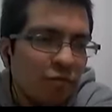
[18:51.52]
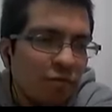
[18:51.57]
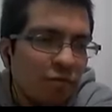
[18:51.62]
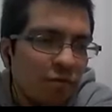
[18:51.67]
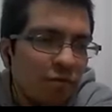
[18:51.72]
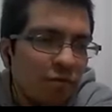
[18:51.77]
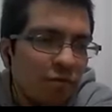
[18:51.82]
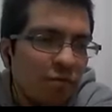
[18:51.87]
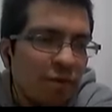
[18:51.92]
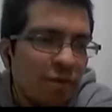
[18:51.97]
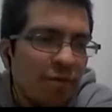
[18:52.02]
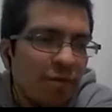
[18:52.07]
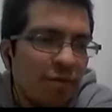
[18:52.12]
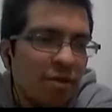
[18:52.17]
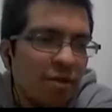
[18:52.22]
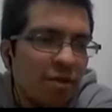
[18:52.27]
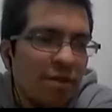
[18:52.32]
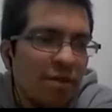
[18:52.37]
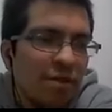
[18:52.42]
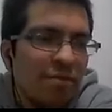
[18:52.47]
we plot the
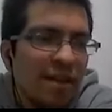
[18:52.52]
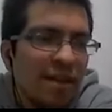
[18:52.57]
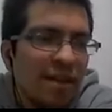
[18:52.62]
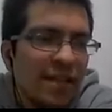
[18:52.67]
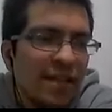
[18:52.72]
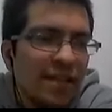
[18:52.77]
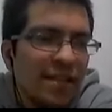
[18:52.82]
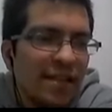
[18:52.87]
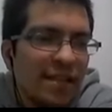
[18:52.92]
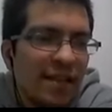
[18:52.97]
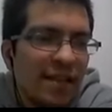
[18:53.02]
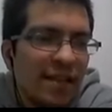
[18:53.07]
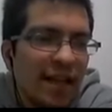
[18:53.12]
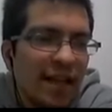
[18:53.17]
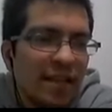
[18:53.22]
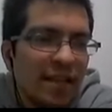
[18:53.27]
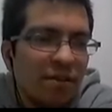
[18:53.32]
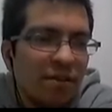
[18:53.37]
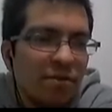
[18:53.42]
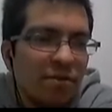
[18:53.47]
predicted light
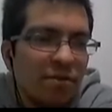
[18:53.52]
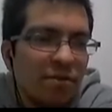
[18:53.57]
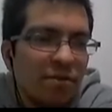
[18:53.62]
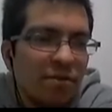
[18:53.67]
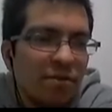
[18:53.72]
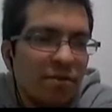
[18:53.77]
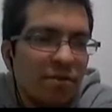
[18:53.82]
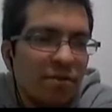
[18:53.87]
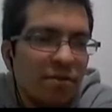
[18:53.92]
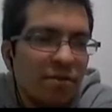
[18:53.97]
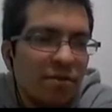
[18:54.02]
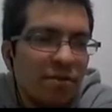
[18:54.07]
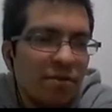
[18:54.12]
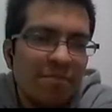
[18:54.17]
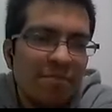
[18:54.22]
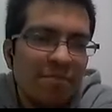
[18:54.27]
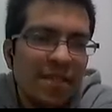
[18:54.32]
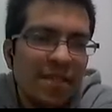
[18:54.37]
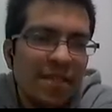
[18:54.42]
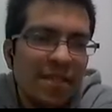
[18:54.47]
curve by
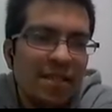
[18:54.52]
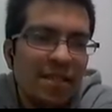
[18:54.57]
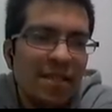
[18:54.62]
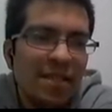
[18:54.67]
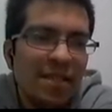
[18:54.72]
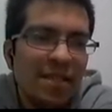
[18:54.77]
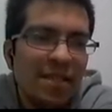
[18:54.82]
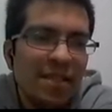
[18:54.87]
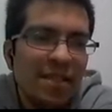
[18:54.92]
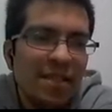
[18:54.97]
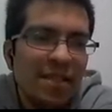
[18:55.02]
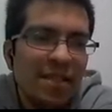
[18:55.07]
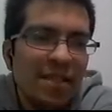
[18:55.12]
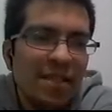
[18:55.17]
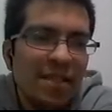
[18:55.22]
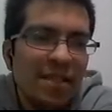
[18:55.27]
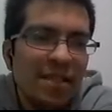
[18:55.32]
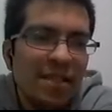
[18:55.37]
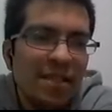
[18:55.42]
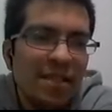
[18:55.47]
MPC using
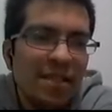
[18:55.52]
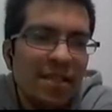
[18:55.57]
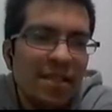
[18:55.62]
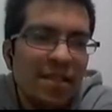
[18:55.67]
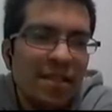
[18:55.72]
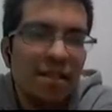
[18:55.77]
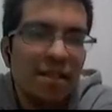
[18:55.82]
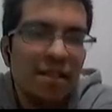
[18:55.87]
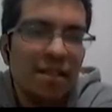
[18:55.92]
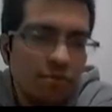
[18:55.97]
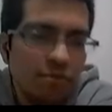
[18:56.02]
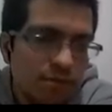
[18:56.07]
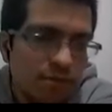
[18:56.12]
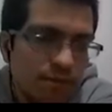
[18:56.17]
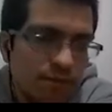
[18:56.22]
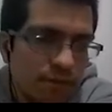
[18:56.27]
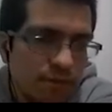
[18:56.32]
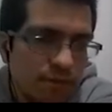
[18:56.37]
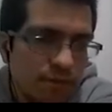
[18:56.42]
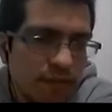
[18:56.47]
those magnitudes
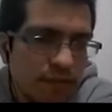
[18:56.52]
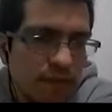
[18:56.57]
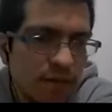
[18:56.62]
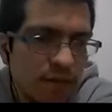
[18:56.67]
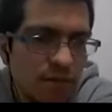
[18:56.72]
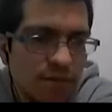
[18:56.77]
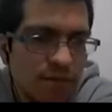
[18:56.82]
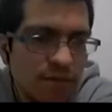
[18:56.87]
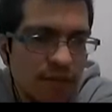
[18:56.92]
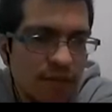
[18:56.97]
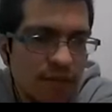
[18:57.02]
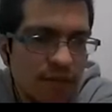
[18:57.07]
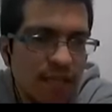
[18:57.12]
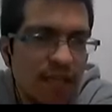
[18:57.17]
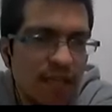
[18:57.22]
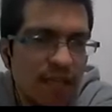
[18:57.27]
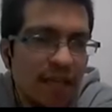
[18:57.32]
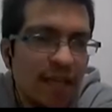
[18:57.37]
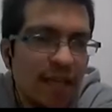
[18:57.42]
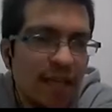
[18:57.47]
from the cross match,
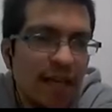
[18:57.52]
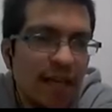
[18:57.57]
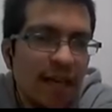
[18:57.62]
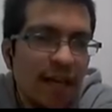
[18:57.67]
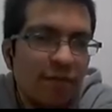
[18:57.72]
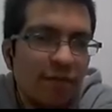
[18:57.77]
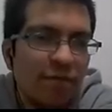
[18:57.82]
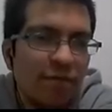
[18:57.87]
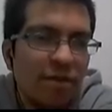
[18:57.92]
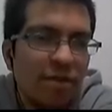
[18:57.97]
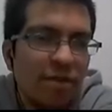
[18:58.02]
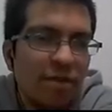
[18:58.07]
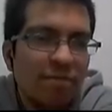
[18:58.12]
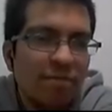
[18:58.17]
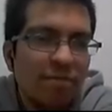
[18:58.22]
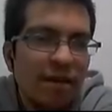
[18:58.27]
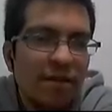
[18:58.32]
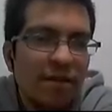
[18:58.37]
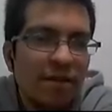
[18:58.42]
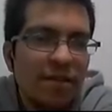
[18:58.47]
and we
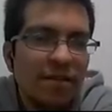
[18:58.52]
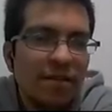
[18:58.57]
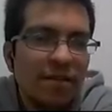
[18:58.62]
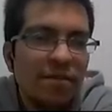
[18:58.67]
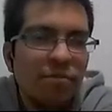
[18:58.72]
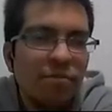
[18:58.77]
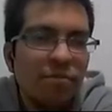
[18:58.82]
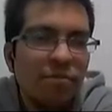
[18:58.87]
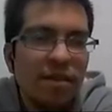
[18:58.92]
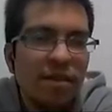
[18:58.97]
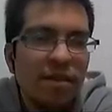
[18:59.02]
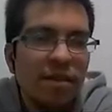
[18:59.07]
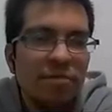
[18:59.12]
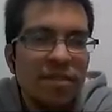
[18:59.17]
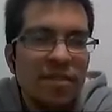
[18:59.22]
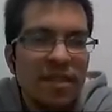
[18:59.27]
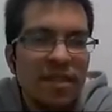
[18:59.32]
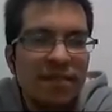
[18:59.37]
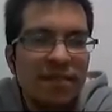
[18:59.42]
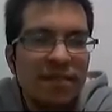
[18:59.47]
compare it with the
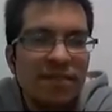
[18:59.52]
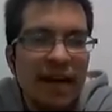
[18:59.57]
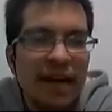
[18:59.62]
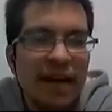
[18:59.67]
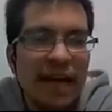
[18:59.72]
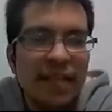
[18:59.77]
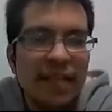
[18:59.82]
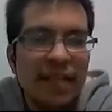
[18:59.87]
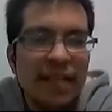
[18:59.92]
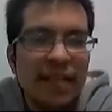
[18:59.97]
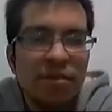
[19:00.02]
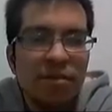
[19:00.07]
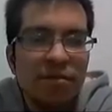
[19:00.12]
observed light curve.